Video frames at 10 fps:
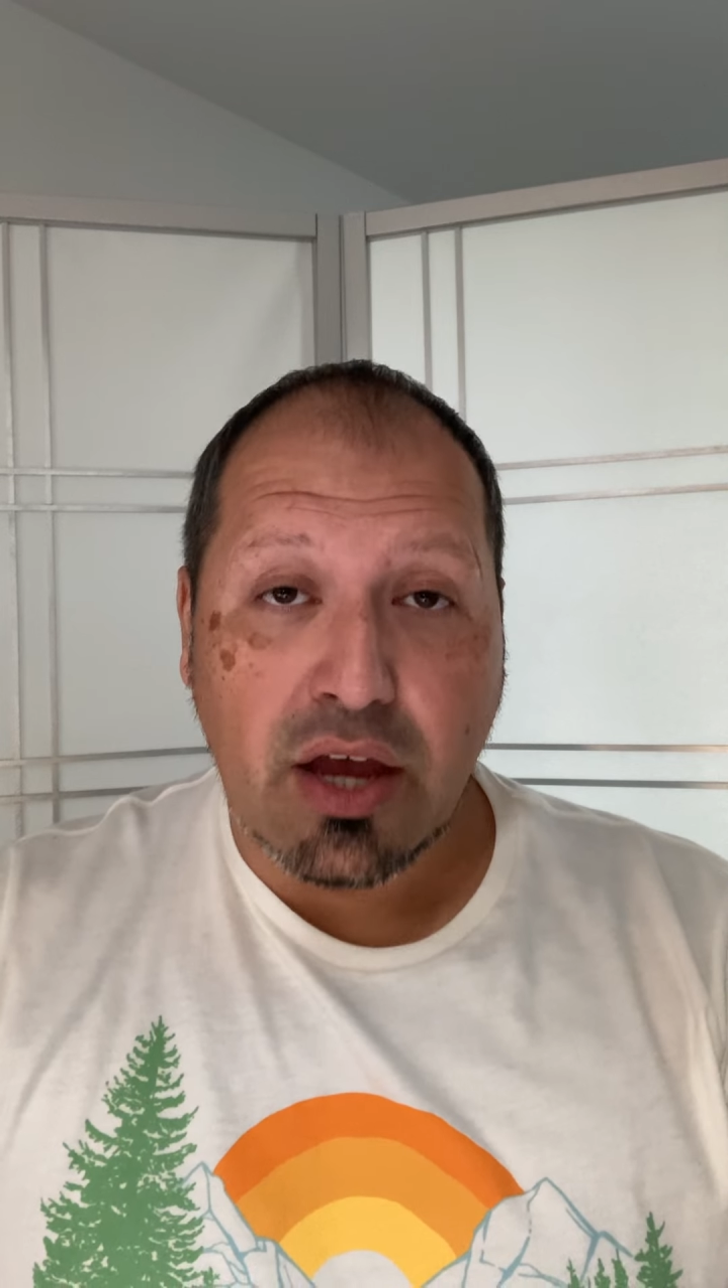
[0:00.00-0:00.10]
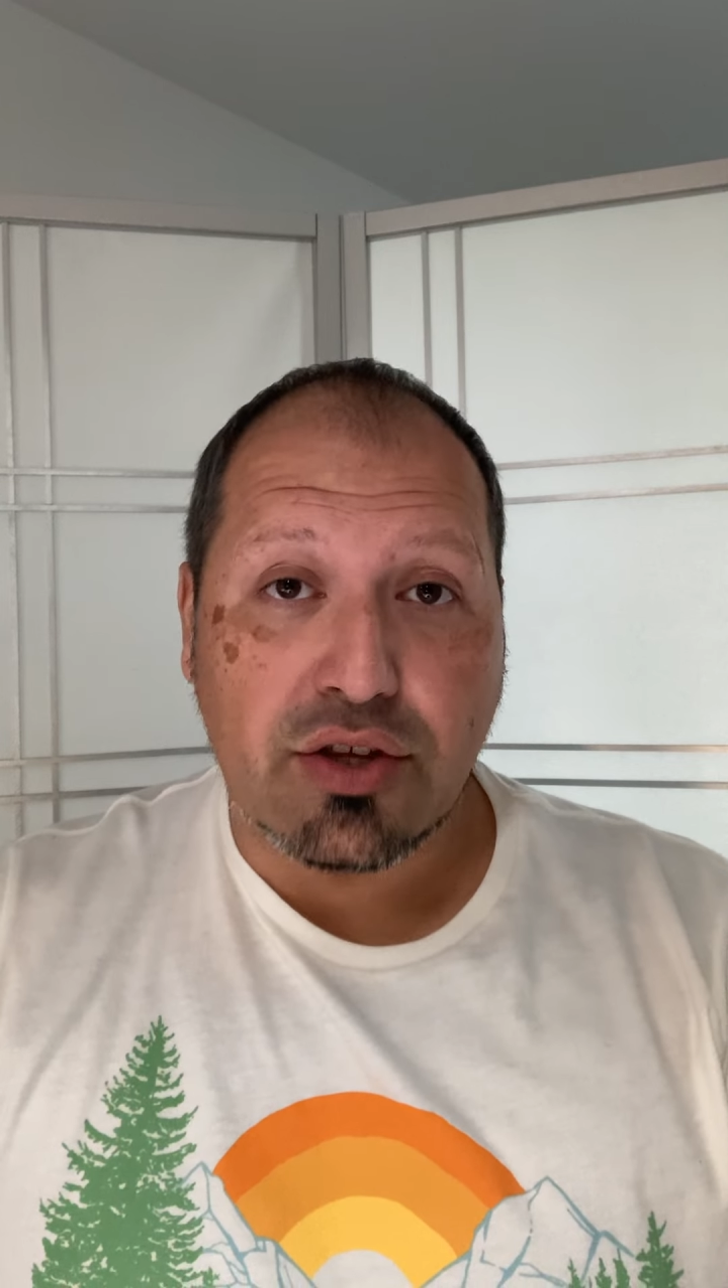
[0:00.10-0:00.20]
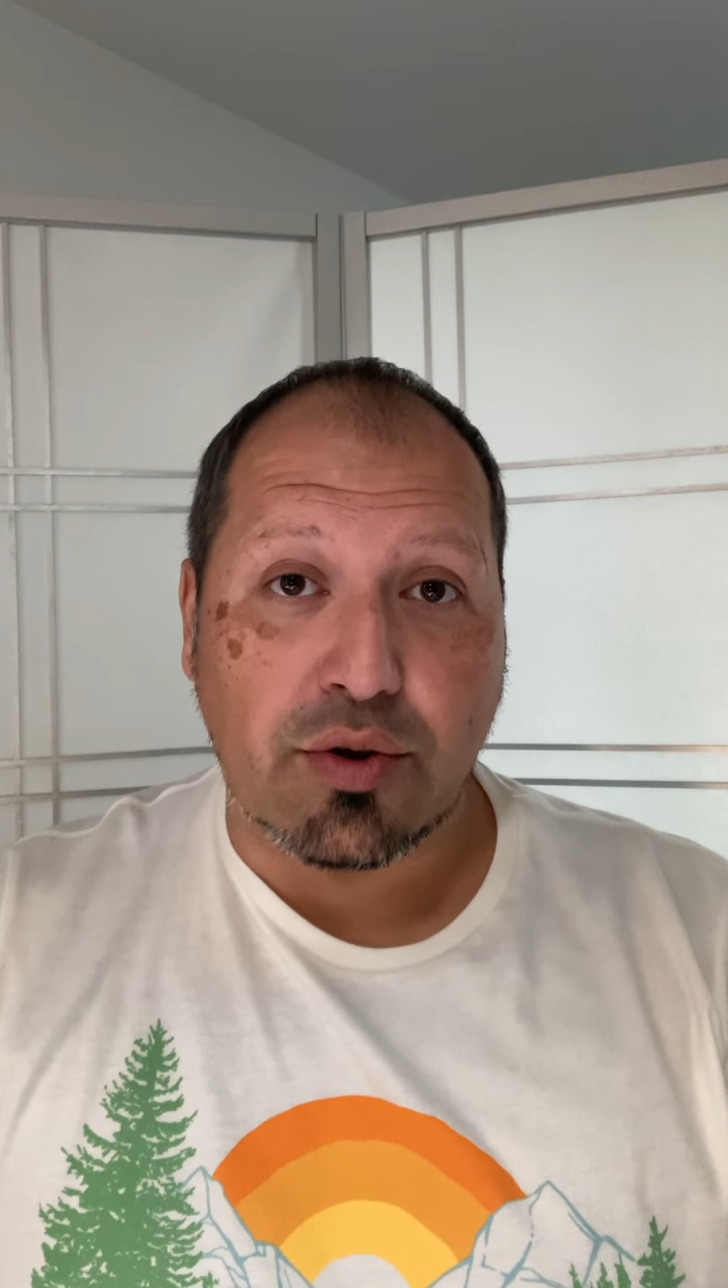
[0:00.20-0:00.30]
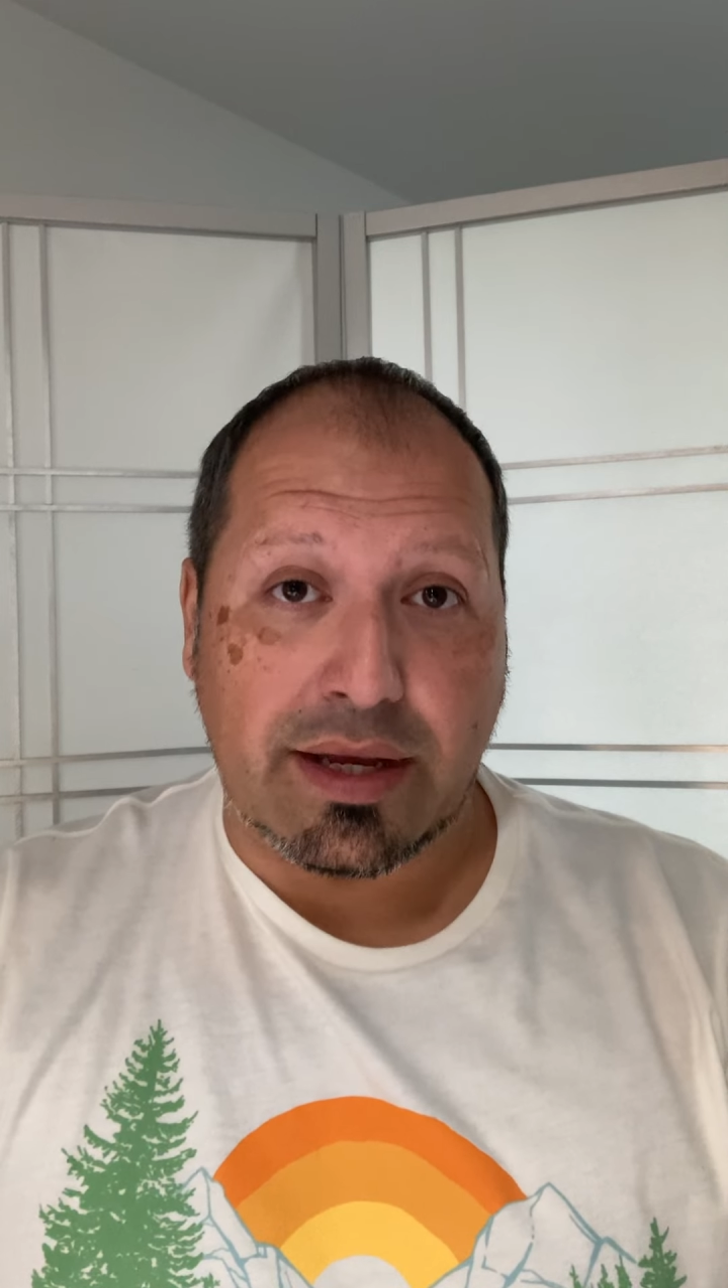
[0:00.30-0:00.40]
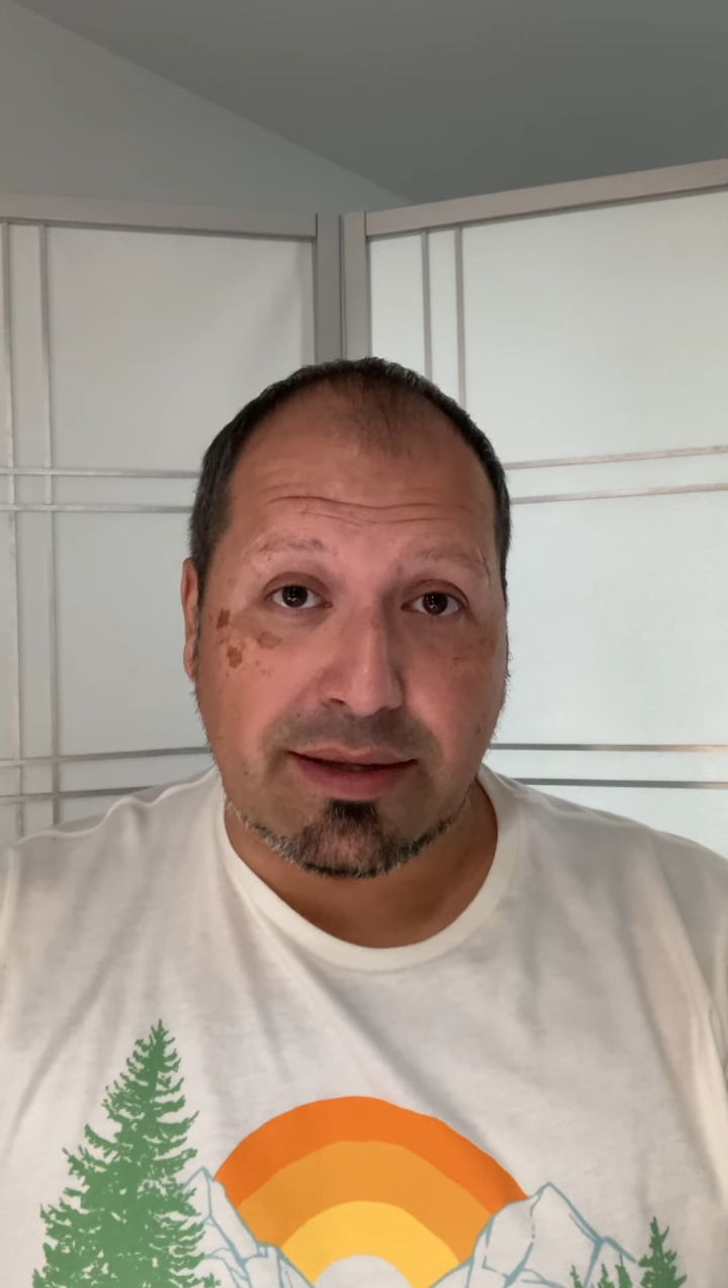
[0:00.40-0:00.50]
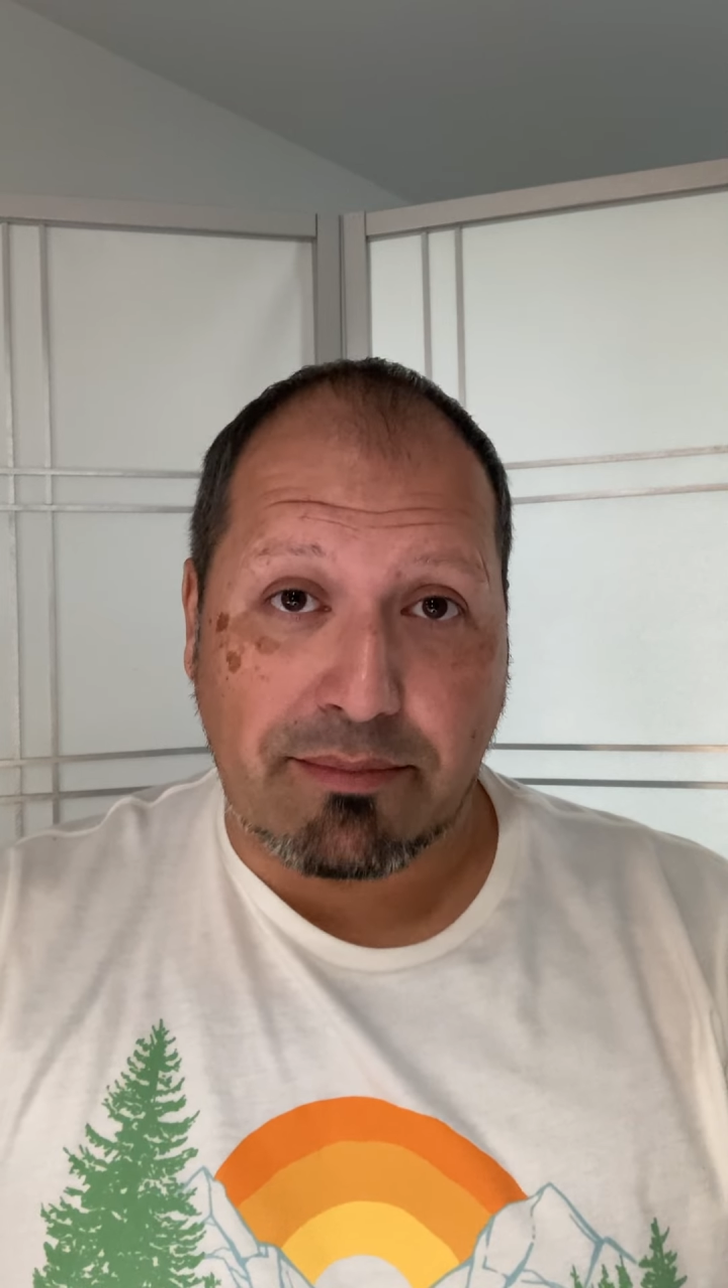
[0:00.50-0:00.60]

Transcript: So as a